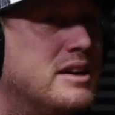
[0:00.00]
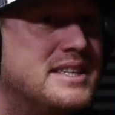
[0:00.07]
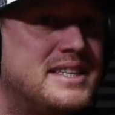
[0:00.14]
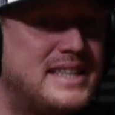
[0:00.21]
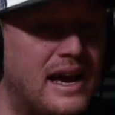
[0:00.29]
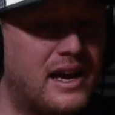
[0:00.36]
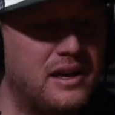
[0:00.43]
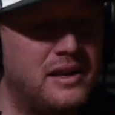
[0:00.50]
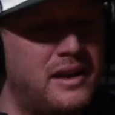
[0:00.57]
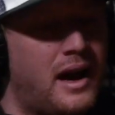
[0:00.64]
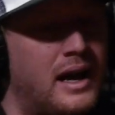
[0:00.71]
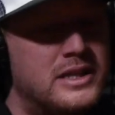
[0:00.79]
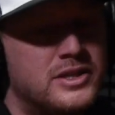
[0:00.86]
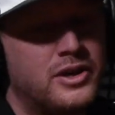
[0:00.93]
second
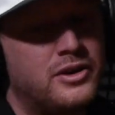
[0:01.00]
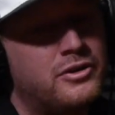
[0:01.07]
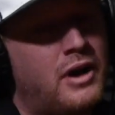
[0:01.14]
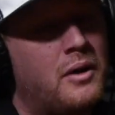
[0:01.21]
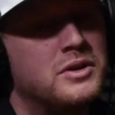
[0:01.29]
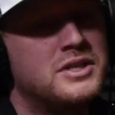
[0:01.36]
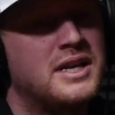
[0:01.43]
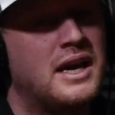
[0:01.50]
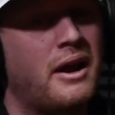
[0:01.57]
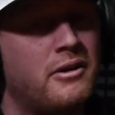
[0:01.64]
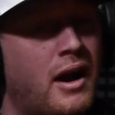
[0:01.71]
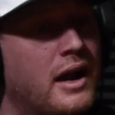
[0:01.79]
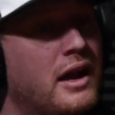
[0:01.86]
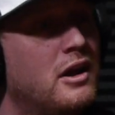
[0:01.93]
I turn around and say, hey,
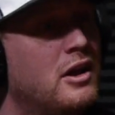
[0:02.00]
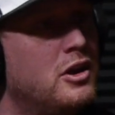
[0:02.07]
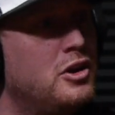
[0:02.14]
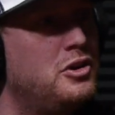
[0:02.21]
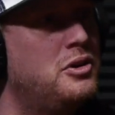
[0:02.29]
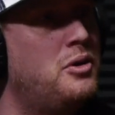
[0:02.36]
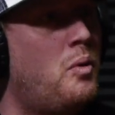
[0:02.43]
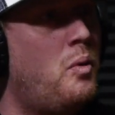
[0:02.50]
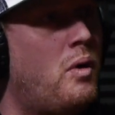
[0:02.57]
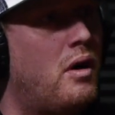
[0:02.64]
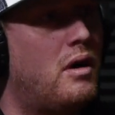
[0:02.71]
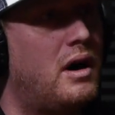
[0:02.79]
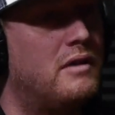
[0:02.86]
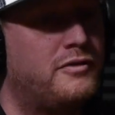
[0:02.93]
right, you know
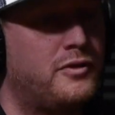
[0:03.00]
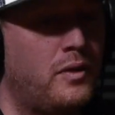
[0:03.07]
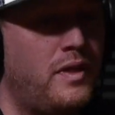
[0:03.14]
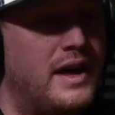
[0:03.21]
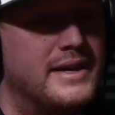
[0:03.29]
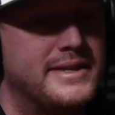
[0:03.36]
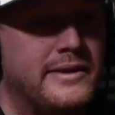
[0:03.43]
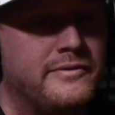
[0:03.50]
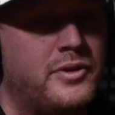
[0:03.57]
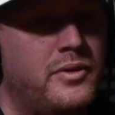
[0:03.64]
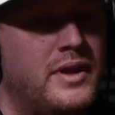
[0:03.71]
what? I've done this. My